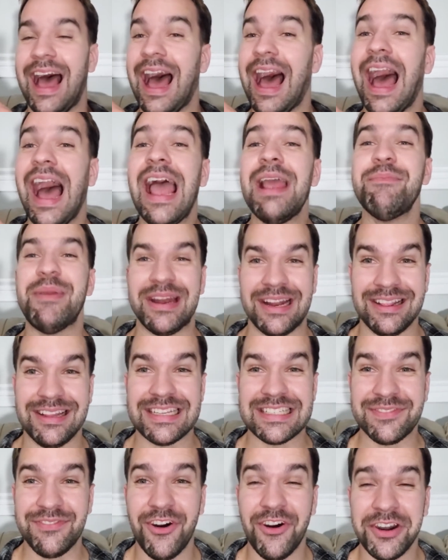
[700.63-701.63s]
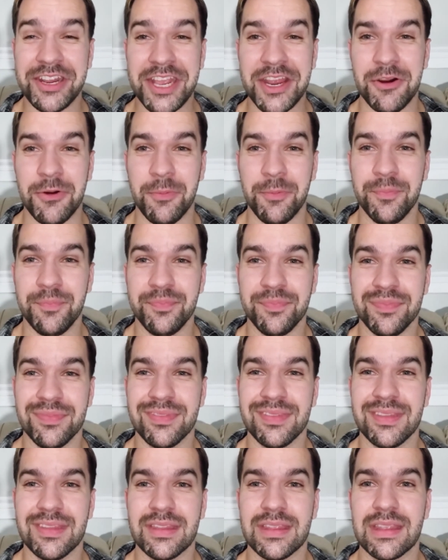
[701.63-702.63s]
I made a list for you.
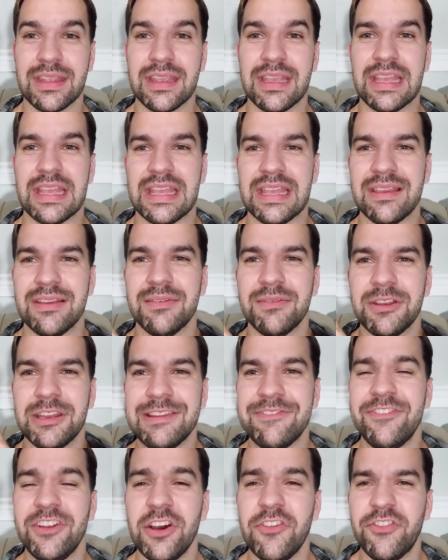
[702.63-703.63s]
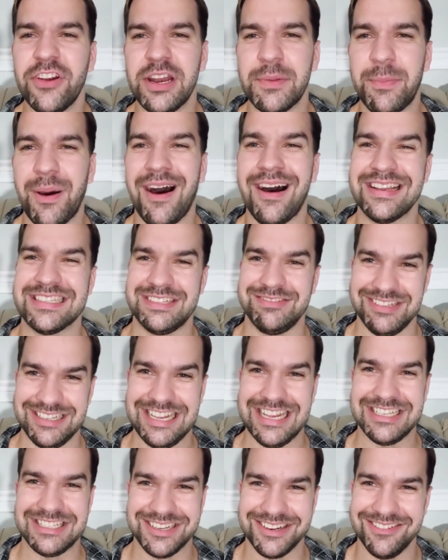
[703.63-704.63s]
Feel free to pause if you
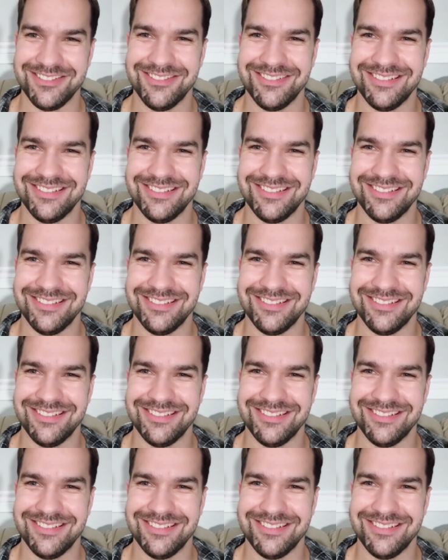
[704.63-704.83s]
need to.